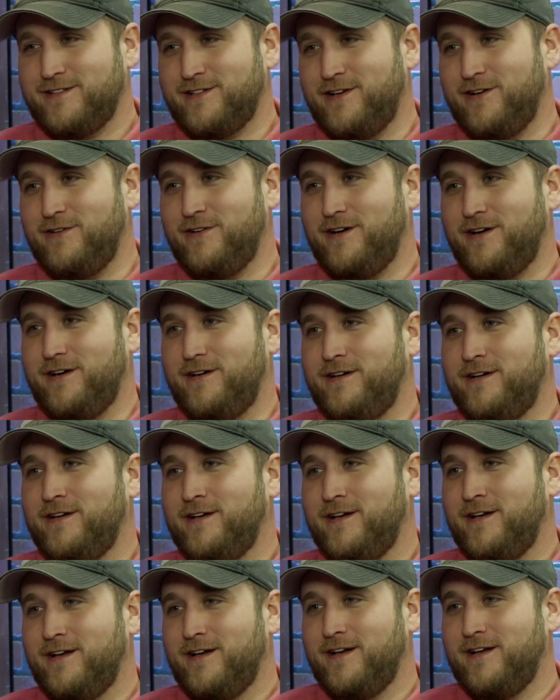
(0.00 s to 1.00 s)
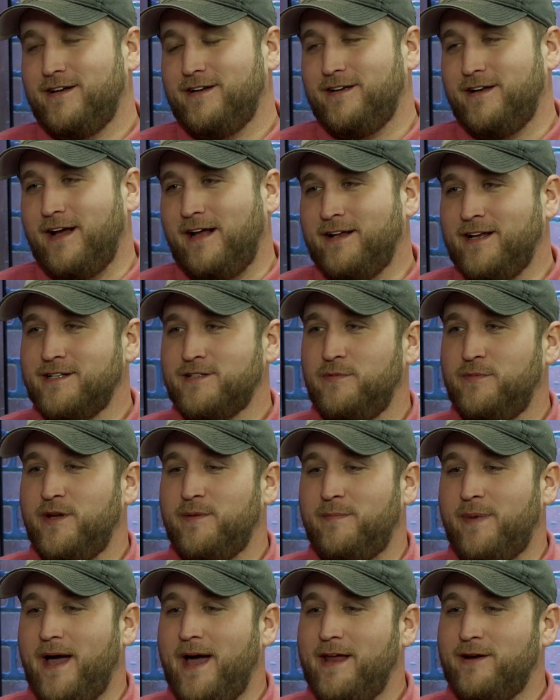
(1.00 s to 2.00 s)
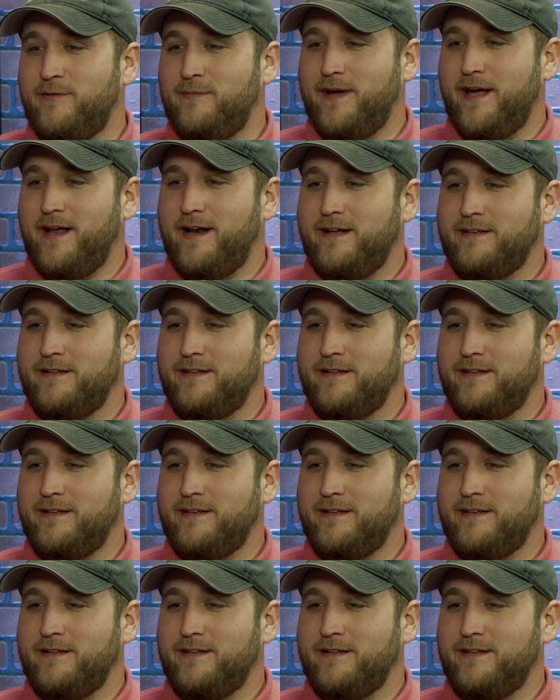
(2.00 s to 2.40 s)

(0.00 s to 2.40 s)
So I think it's going to be a battle, man.